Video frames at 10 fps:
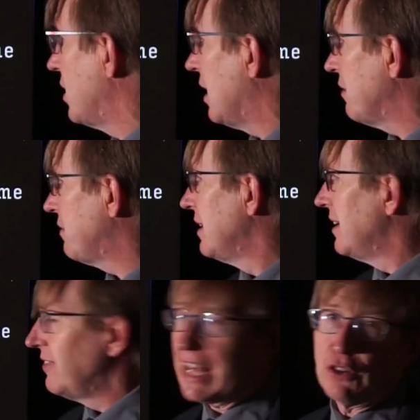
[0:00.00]
it off.
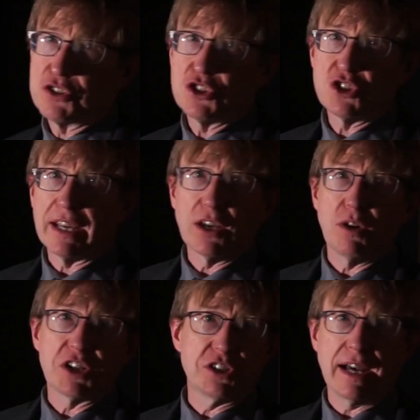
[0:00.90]
That looks just like a
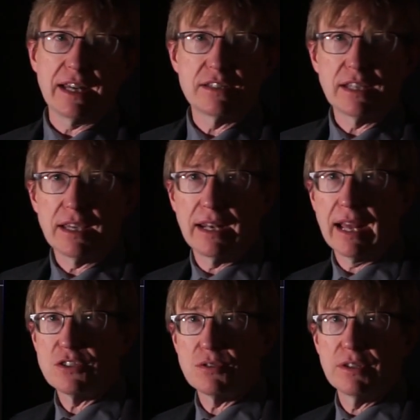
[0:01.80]
question I had to stick an
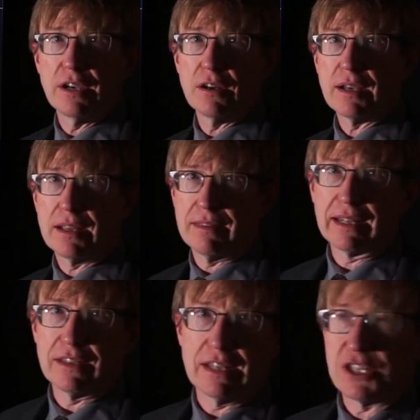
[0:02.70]
answer in there.
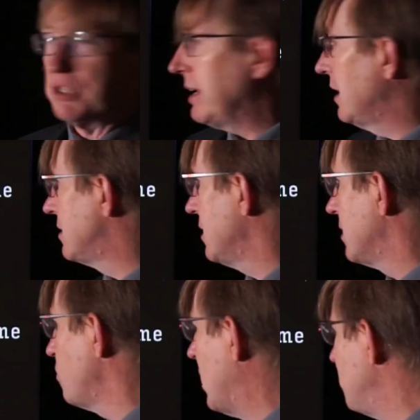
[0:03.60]
That doesn't actually make any
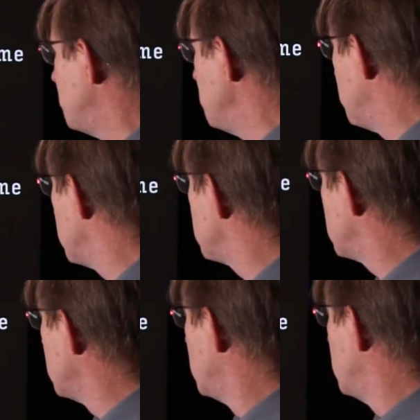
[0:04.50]
sense. Why would
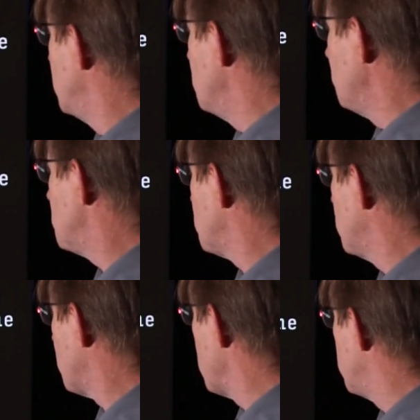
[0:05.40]
Jupiter's nearly
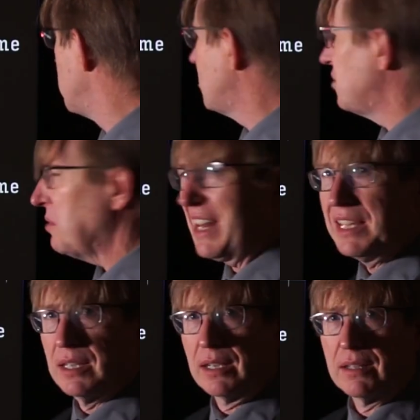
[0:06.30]
circular orbit do
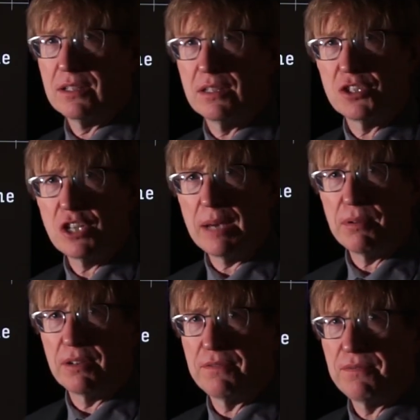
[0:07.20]
anything to the shape
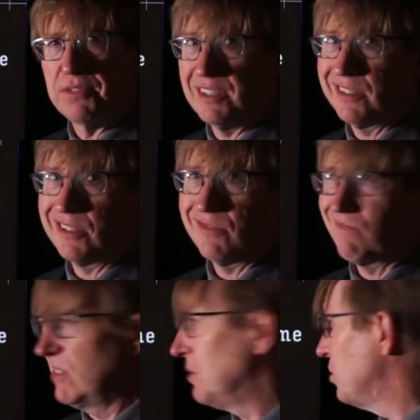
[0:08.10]
of Ceres?
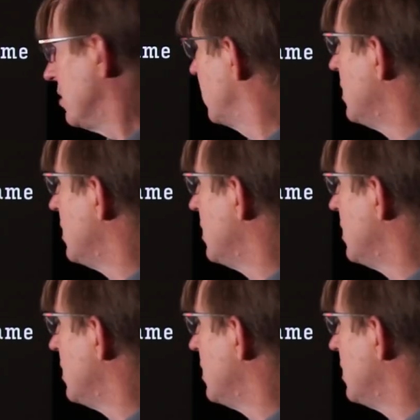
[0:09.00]
It wouldn't.